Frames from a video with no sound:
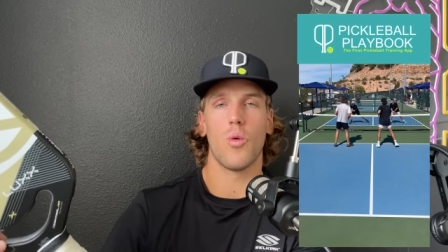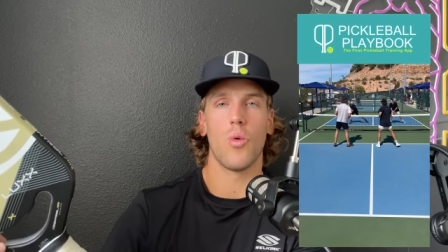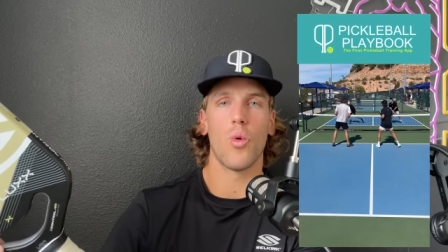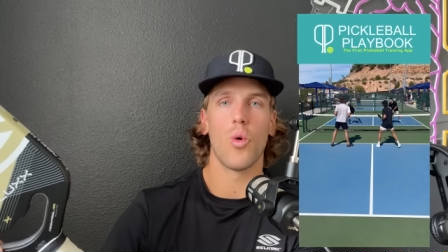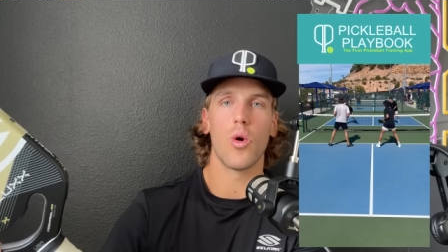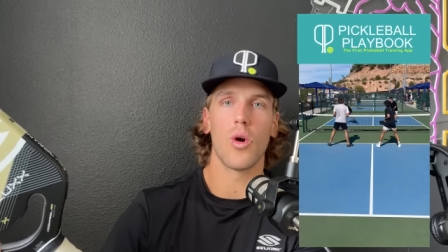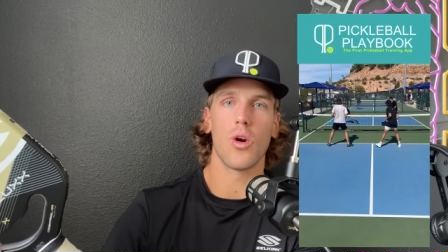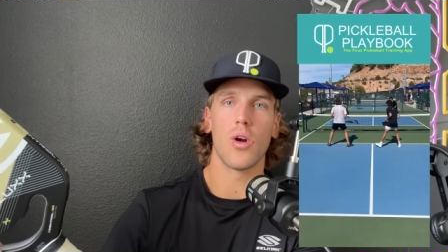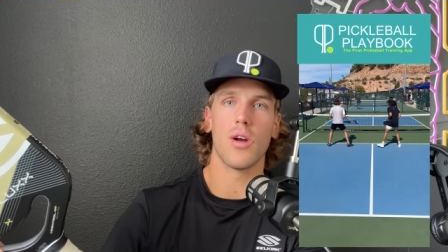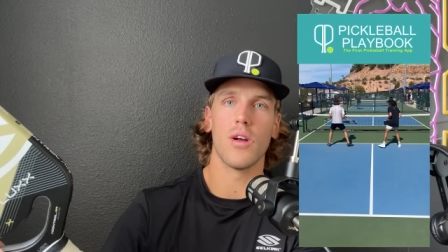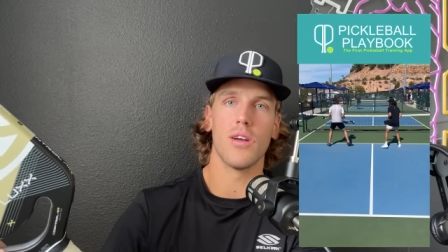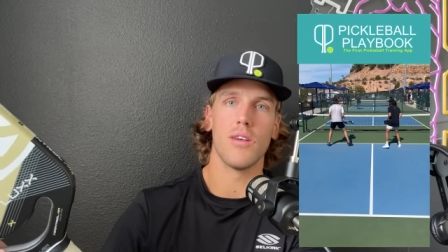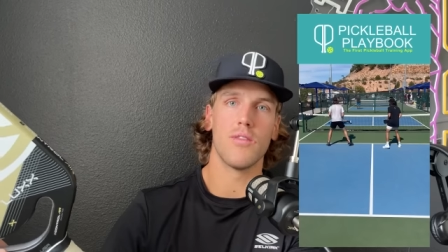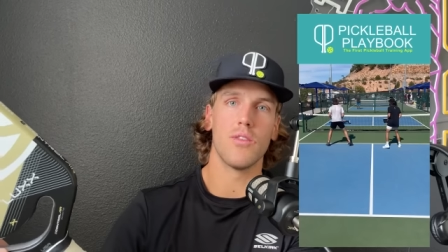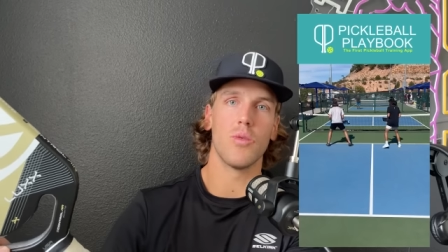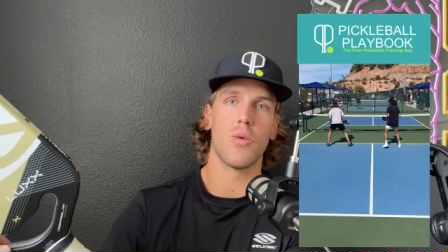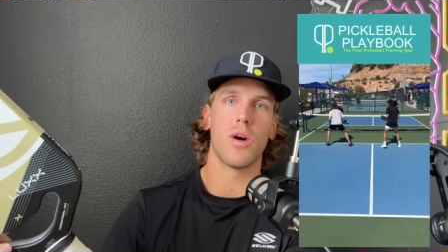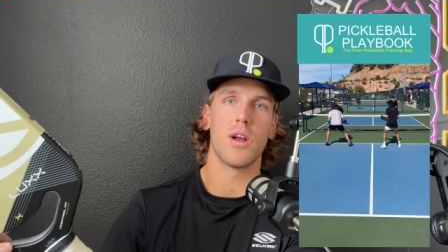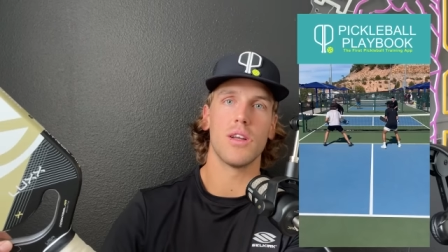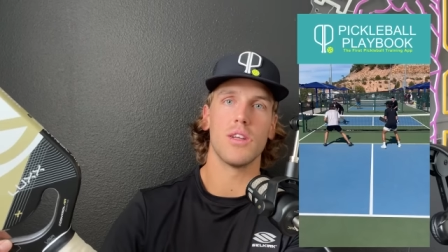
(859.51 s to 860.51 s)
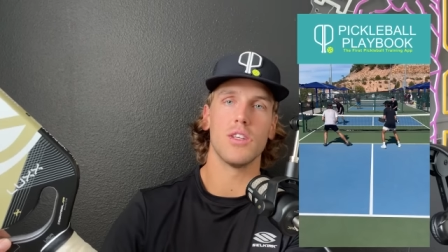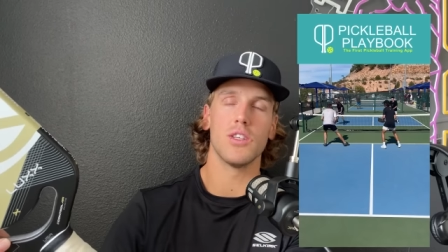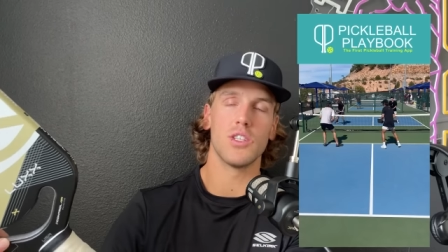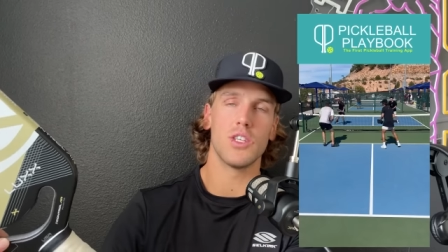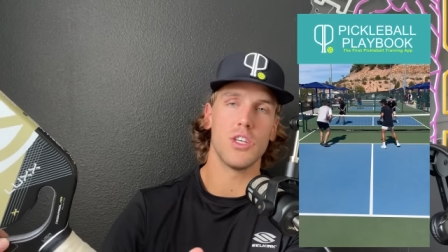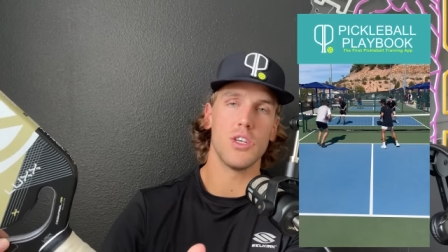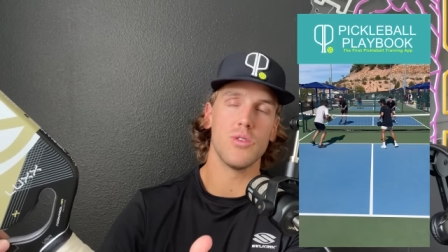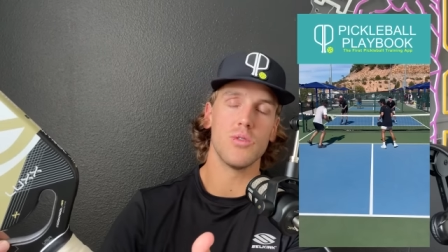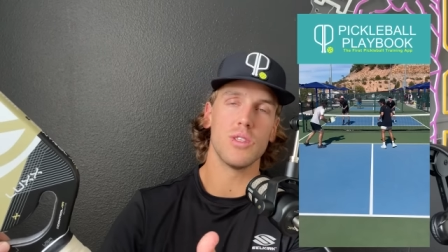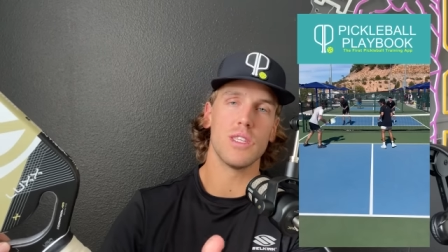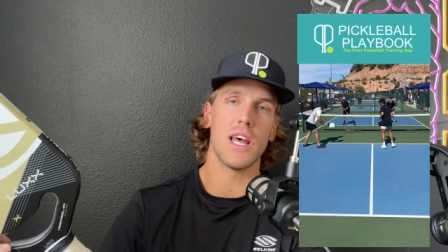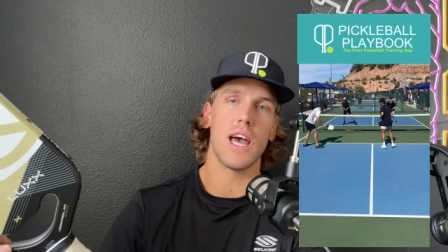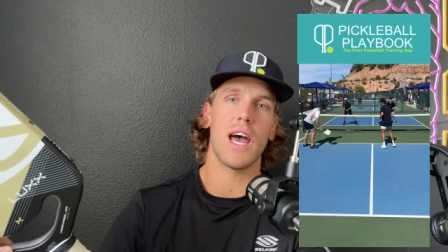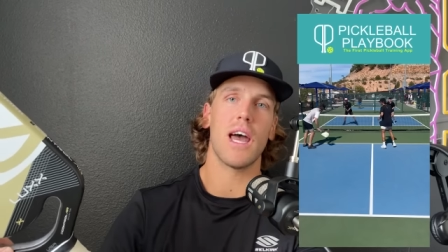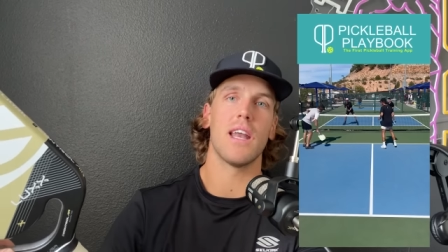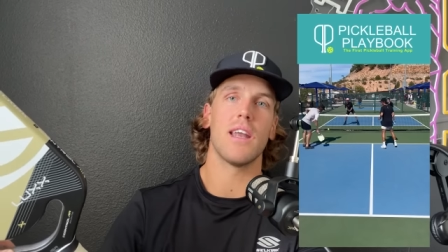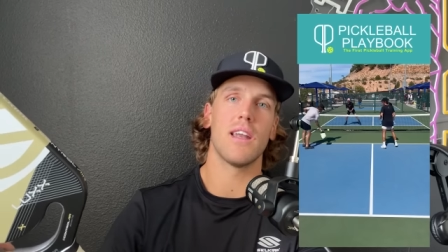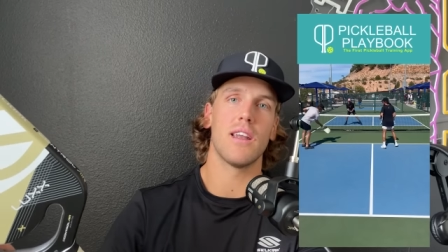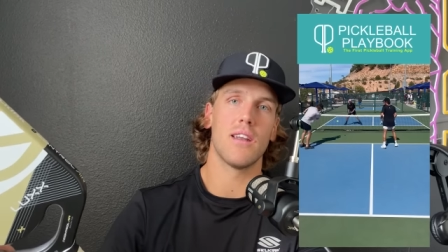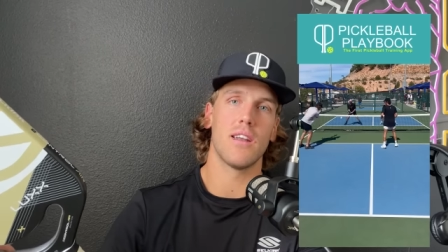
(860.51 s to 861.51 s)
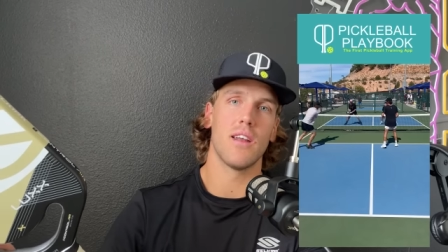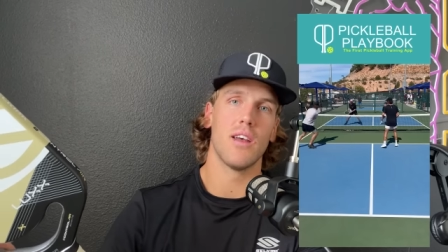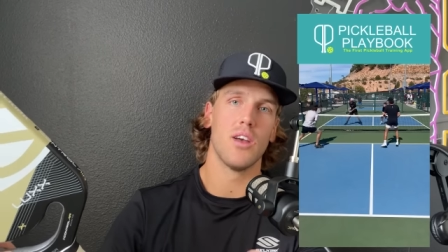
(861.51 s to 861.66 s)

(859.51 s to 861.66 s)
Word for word: or if you want to just use that